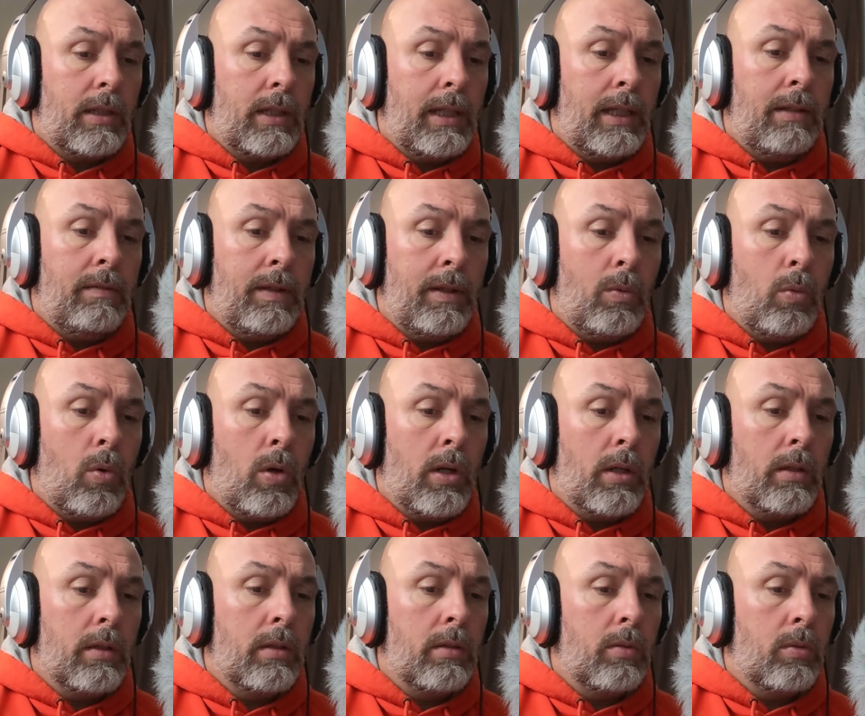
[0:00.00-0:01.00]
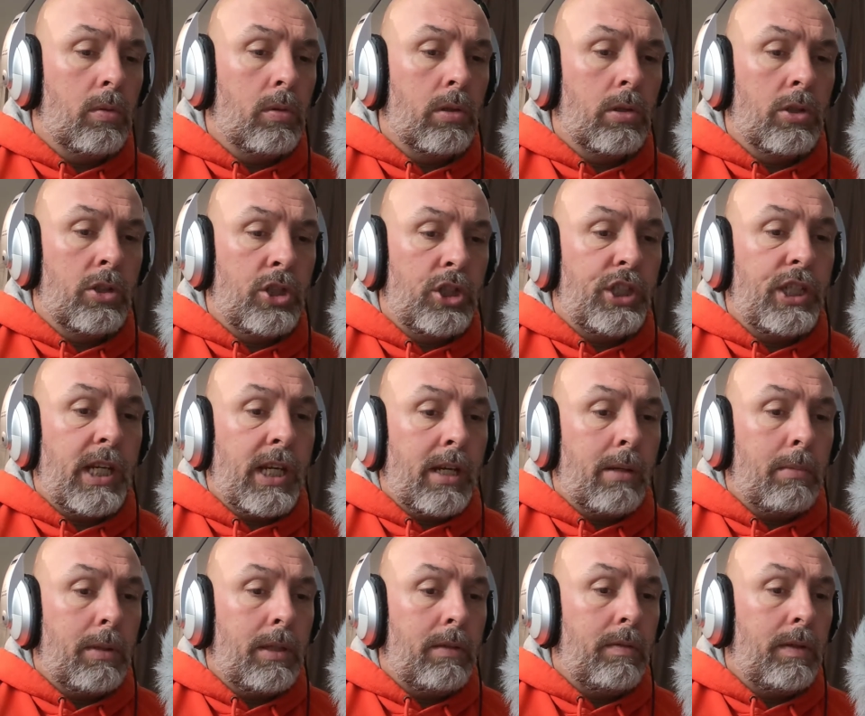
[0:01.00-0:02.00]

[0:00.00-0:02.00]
EV1 or GM